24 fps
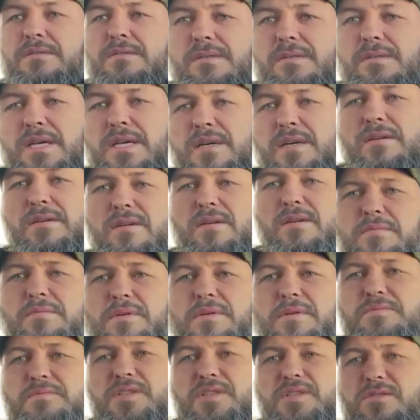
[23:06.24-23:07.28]
Yeah,
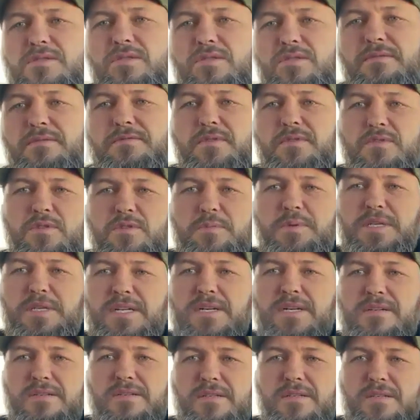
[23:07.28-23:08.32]
I'm just looking forward to being
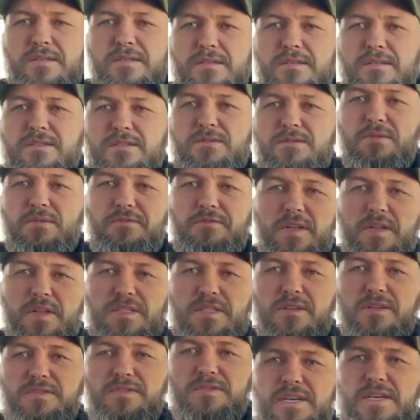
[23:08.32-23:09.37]
able to reflect
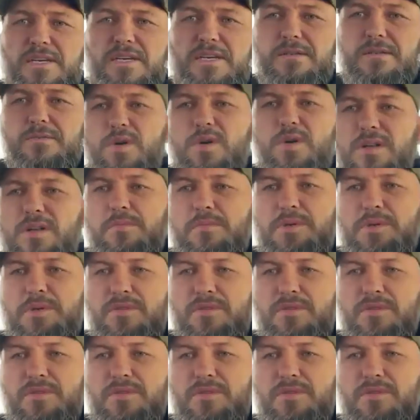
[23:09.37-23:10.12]
on that while I build